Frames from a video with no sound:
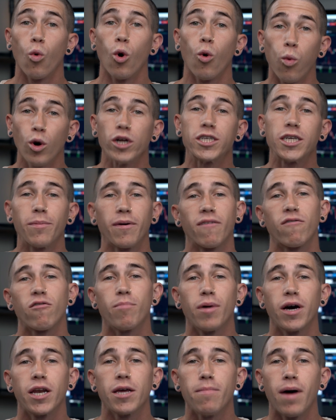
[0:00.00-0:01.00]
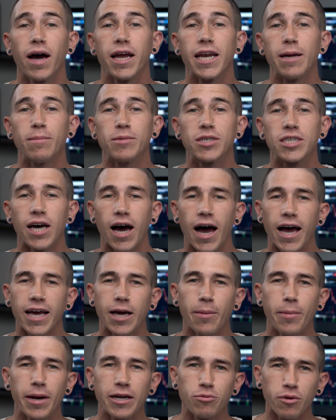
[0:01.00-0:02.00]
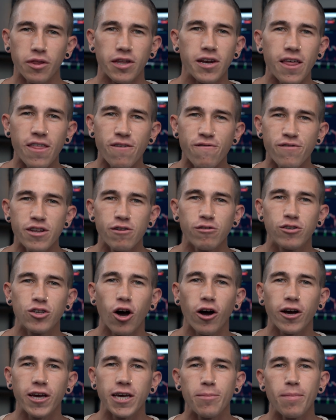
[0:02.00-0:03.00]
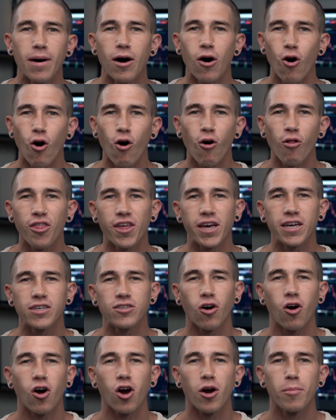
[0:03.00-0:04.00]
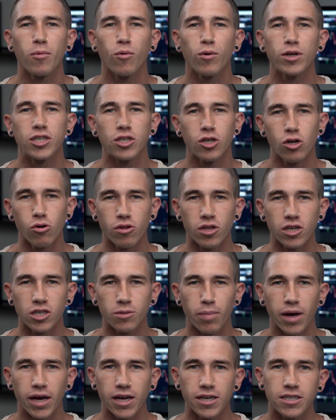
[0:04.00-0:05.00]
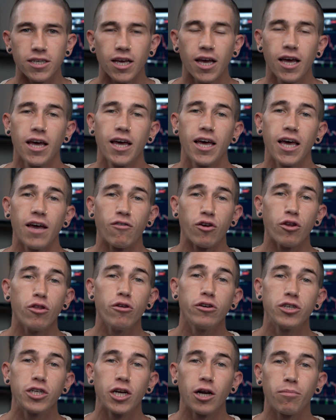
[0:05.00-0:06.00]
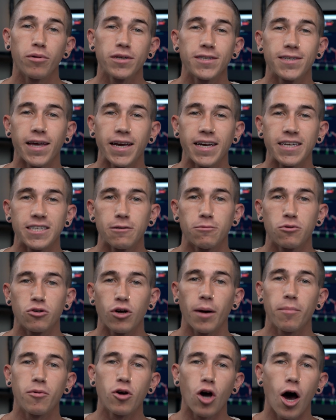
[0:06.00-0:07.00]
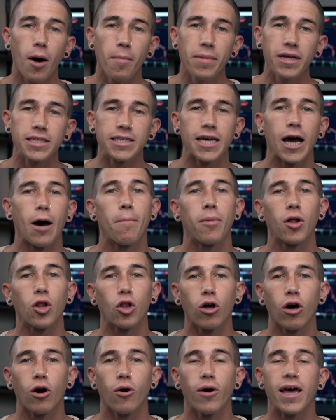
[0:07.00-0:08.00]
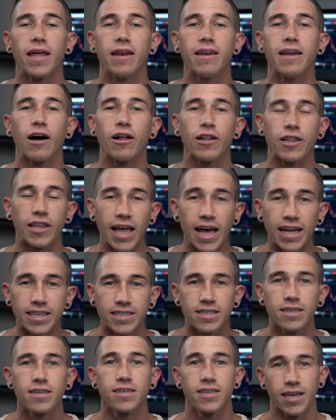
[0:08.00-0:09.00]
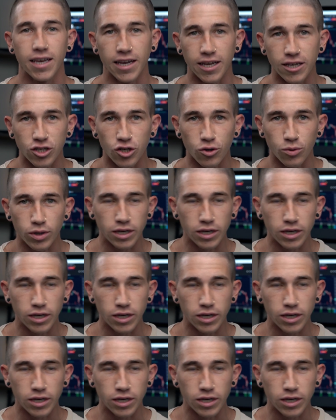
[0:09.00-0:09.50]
Well, what's up everybody, my name's Ty, coming at you with another video talking about all things ARM and what's new in the space. If you're new to the channel, please like and subscribe, comment down below, and now let's get into